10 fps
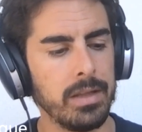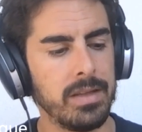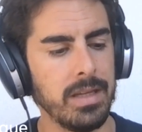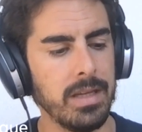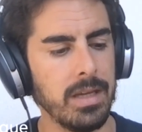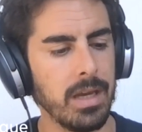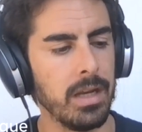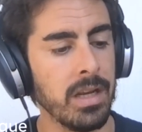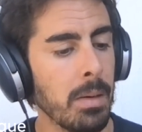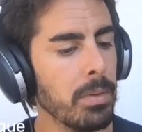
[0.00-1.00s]
the
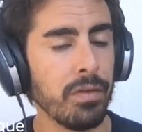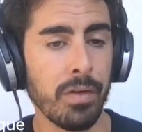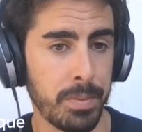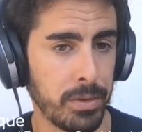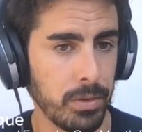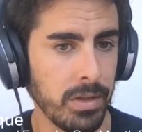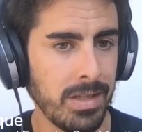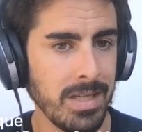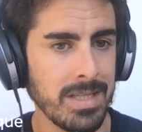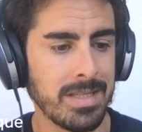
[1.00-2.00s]
number of
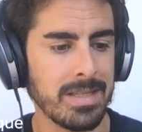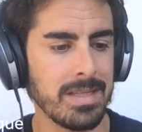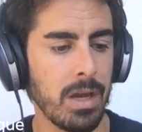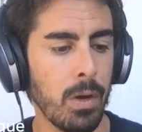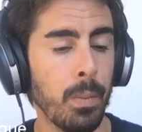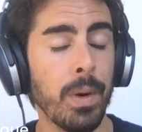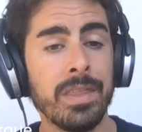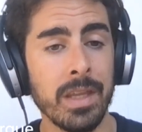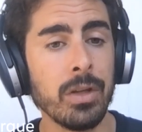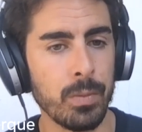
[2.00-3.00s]
opportunities
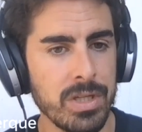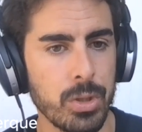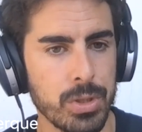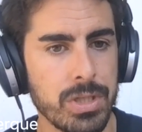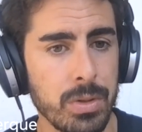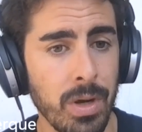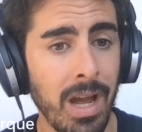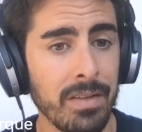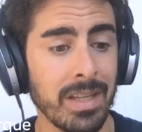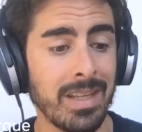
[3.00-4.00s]
within the resources you
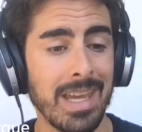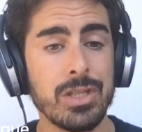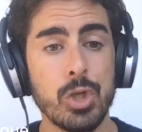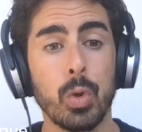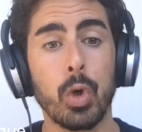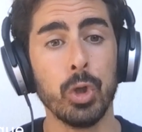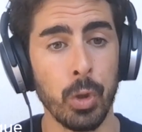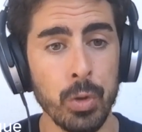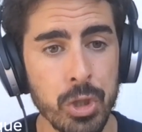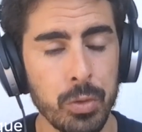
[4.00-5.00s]
have that gets you
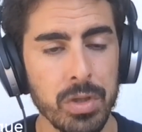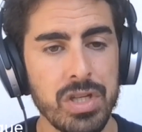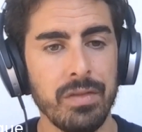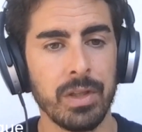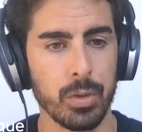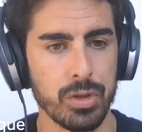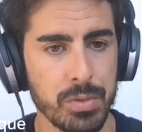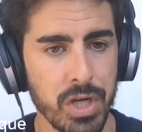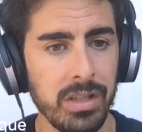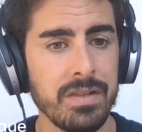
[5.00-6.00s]
closer to achieving those
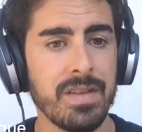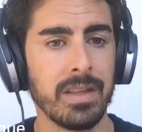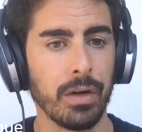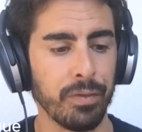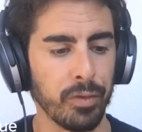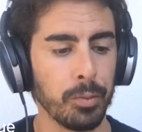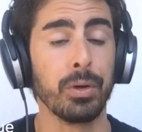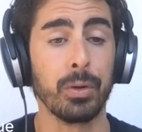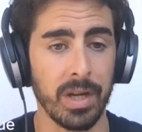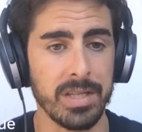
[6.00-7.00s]
objectives and therefore
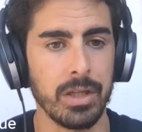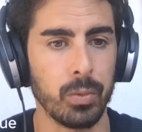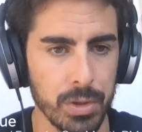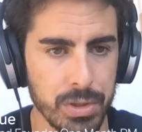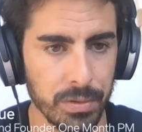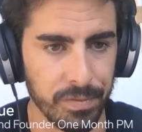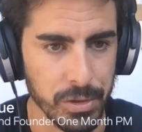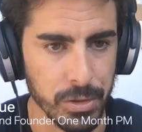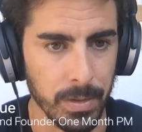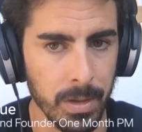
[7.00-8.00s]
progressing towards your
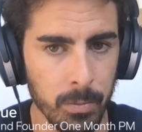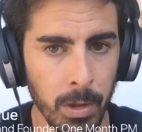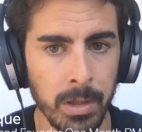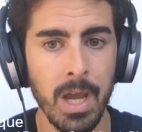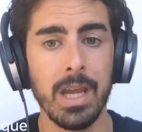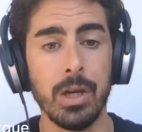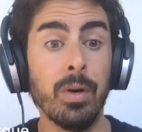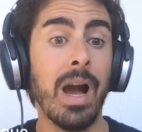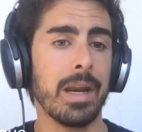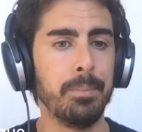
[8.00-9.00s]
vision, right? You
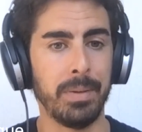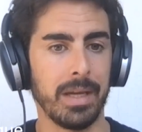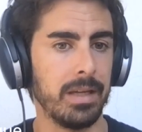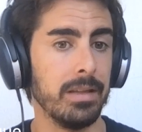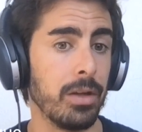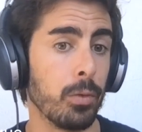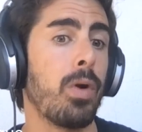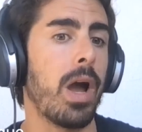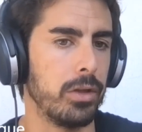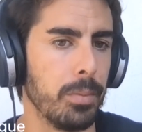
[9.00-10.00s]
got to pick the
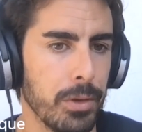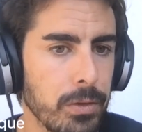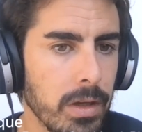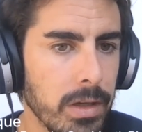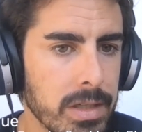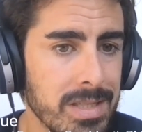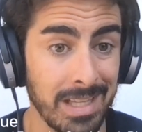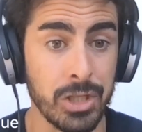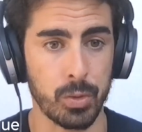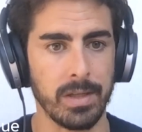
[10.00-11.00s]
right opportunities.
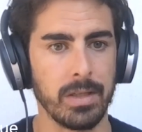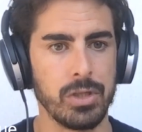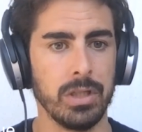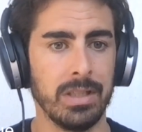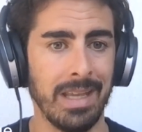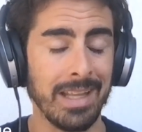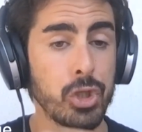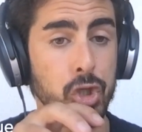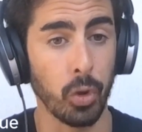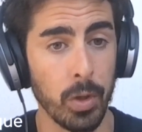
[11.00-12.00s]
That strategy,
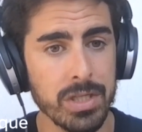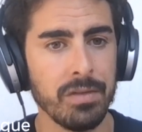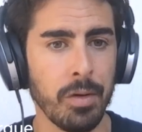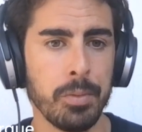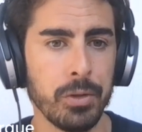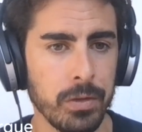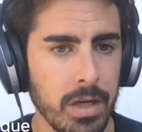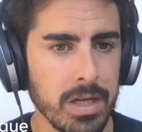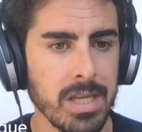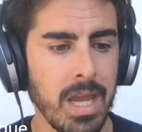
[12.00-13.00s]
that choice of
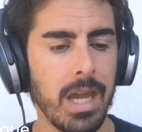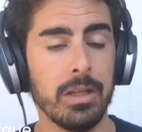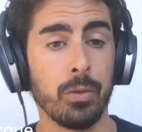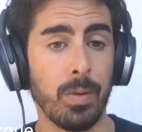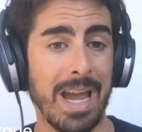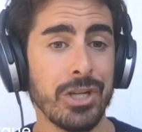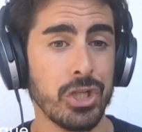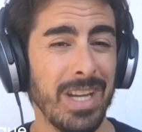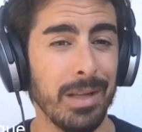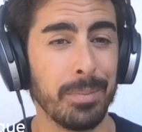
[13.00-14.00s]
opportunities, and your
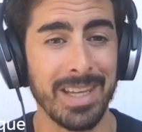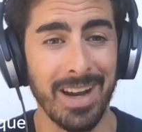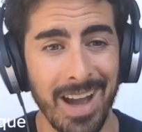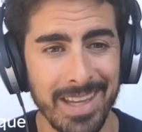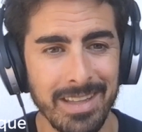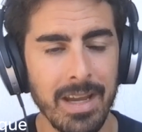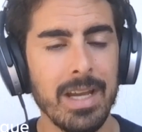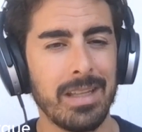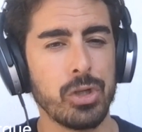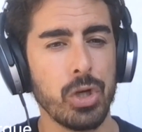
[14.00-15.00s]
rationale behind
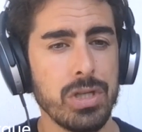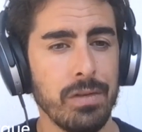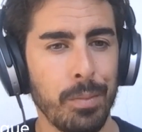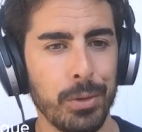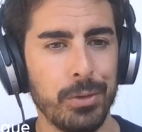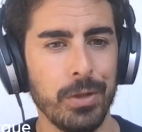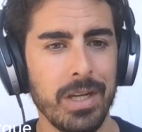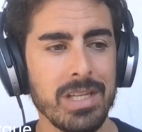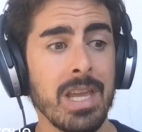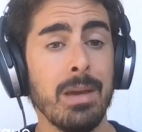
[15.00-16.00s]
that choice of
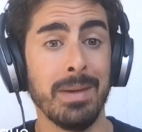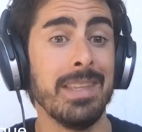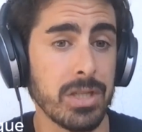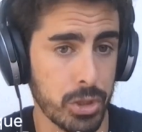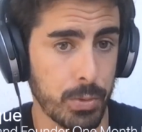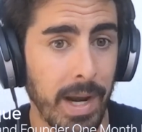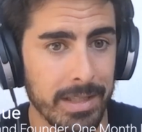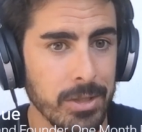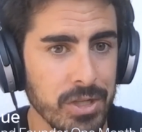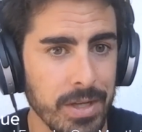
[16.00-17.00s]
opportunities means
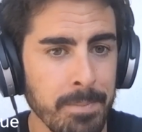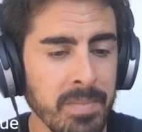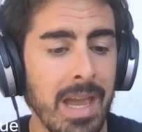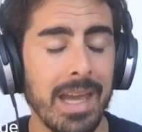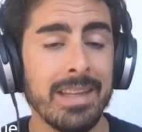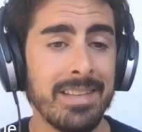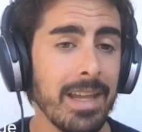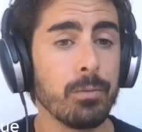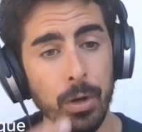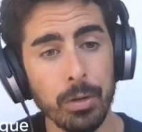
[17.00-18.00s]
strategy. And
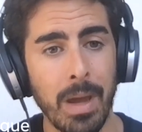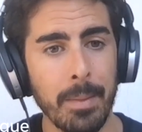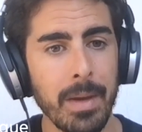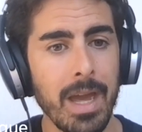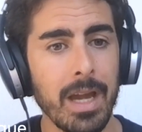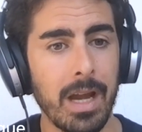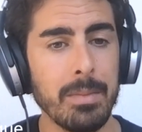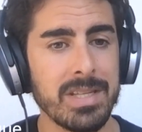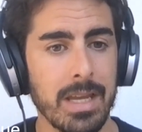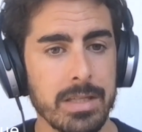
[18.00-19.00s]
then roadmap
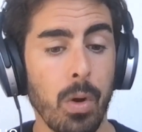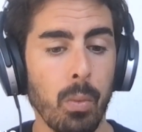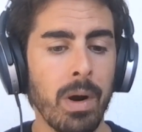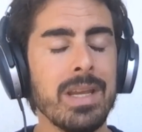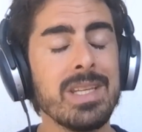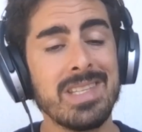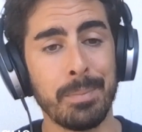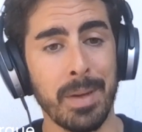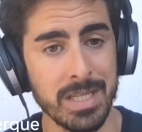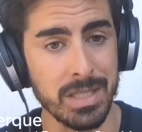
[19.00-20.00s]
comes as, what is the
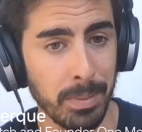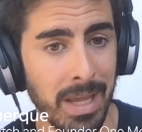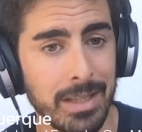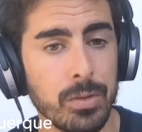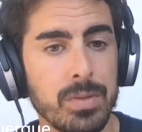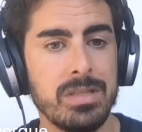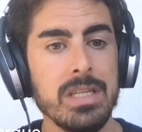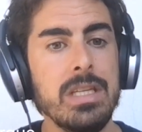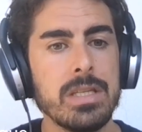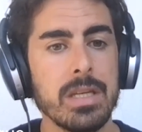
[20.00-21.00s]
best plan to
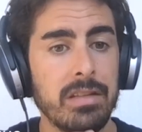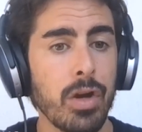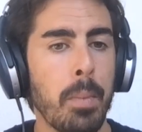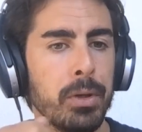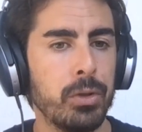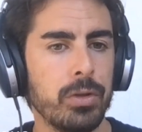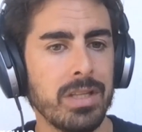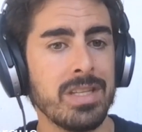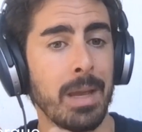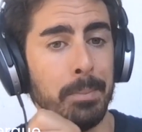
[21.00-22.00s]
seize the
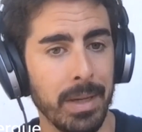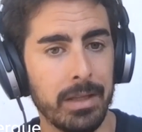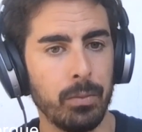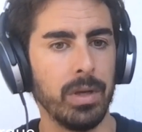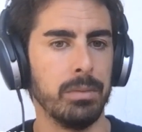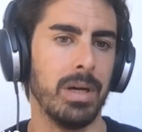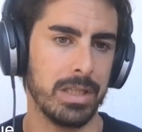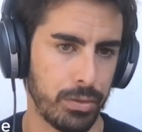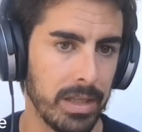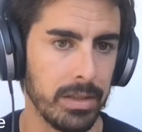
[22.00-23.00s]
opportunities I picked with my
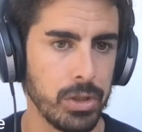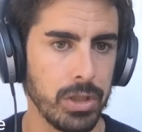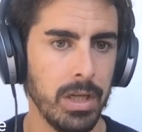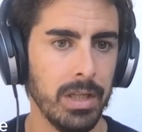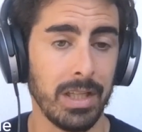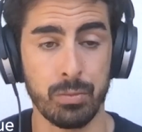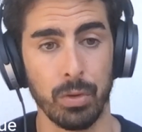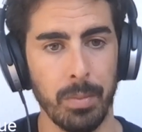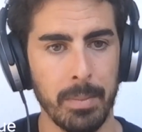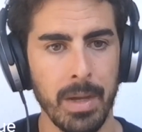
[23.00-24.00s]
strategy? That's
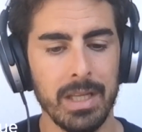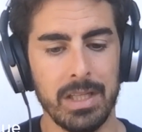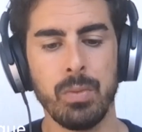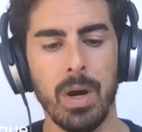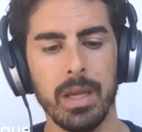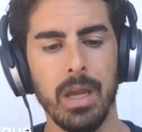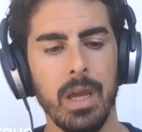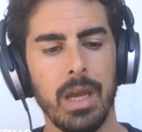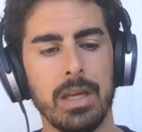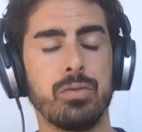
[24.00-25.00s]
roadmap. That's why
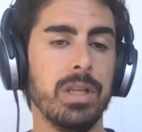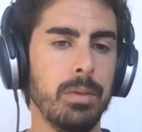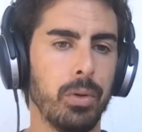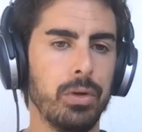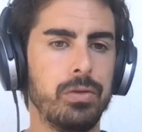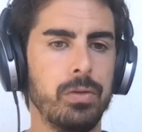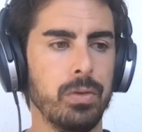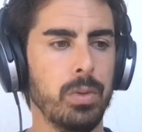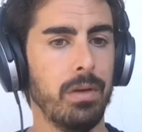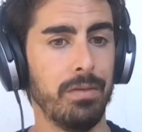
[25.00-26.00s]
it's really important to
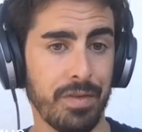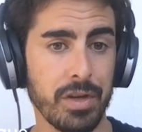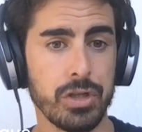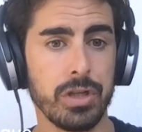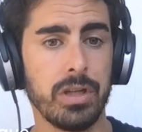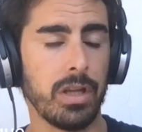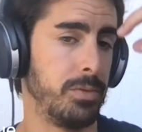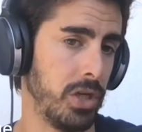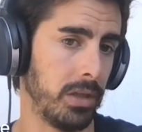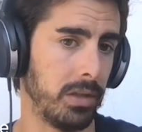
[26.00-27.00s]
do vision,
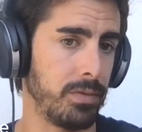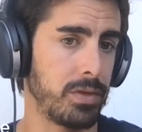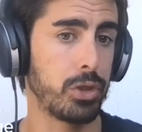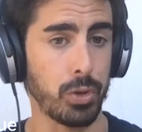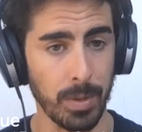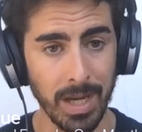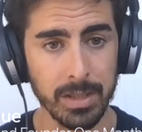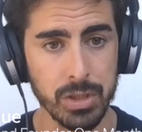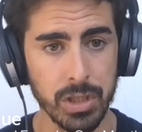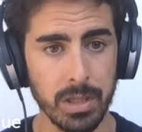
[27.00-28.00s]
objectives,
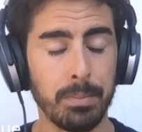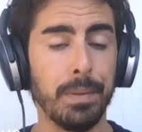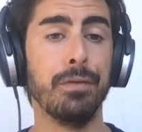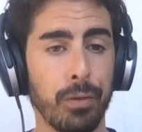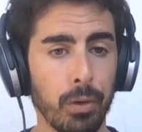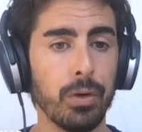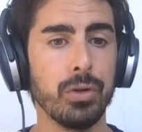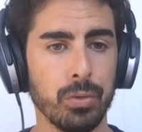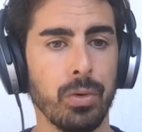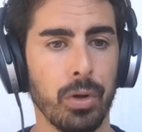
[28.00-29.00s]
strategy before
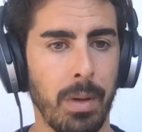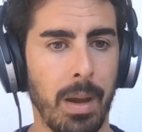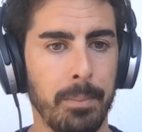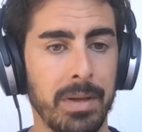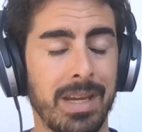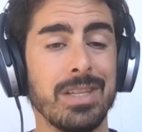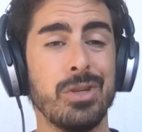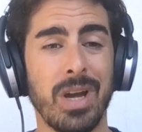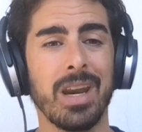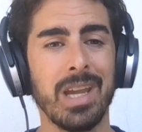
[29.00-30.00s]
you do roadmap, because
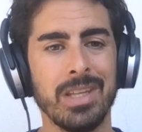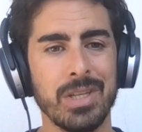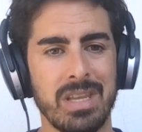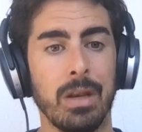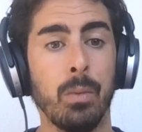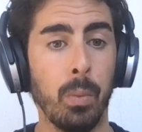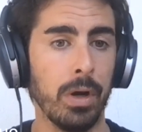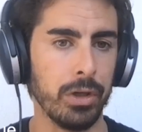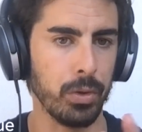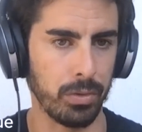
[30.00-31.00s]
you got to understand
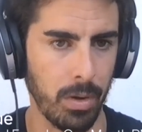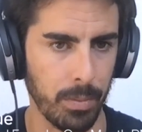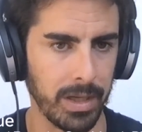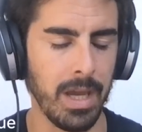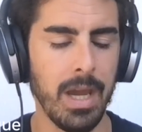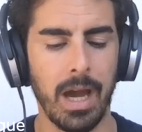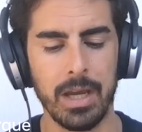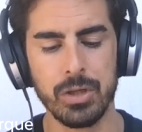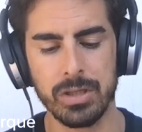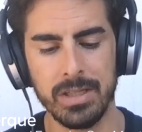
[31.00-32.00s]
where you're going. I
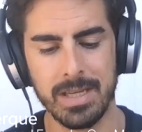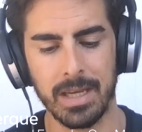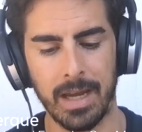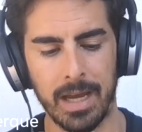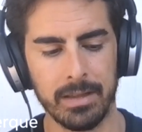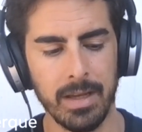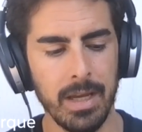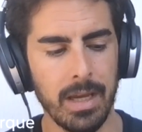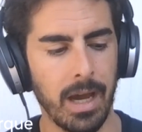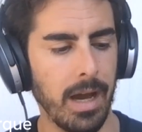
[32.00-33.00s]
usually say that,
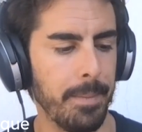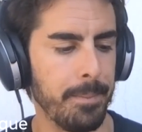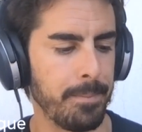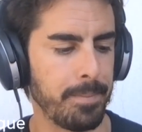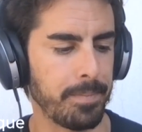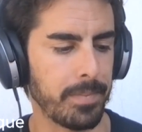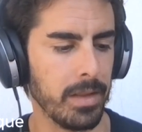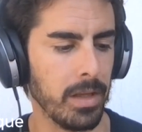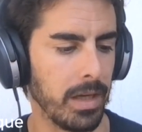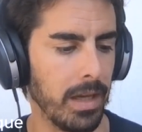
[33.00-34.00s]
um,
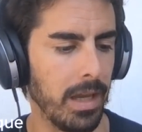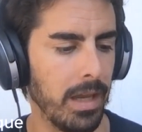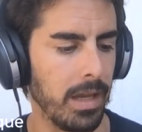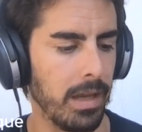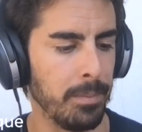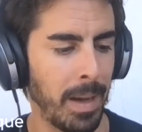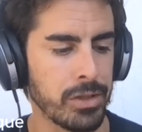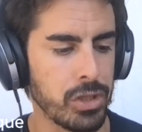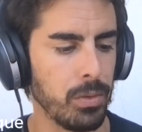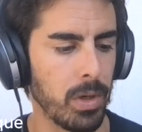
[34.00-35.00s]
look,
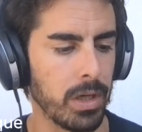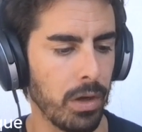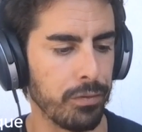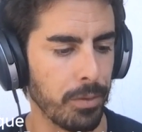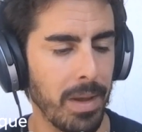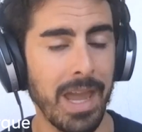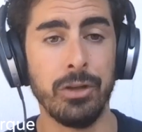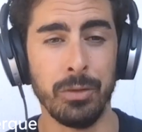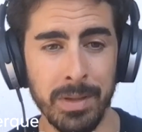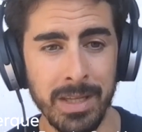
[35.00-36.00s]
imagine you want to go from A
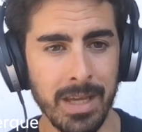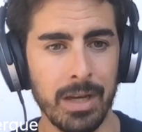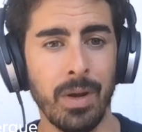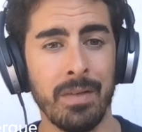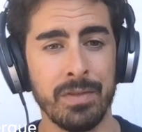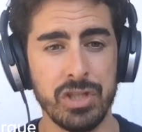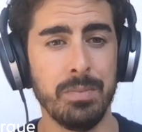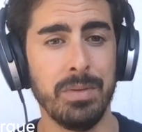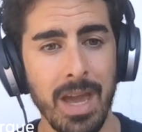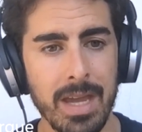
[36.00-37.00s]
to B and you have a G
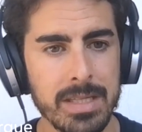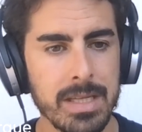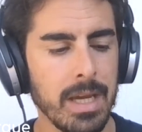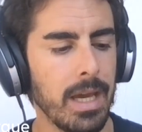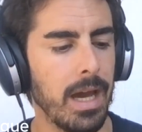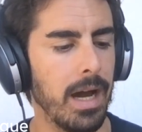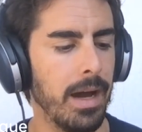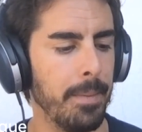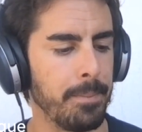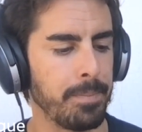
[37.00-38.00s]
P S.
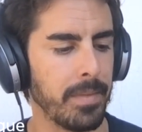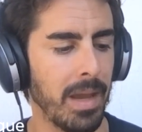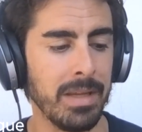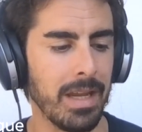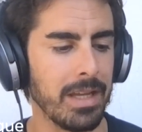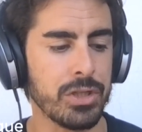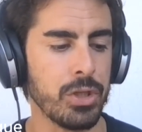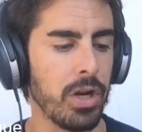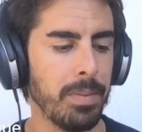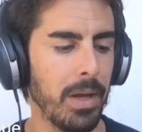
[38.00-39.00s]
Um, I mean, it's
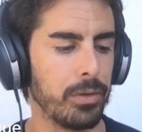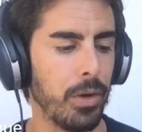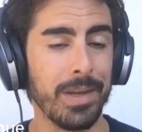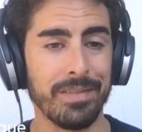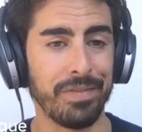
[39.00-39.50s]
not about going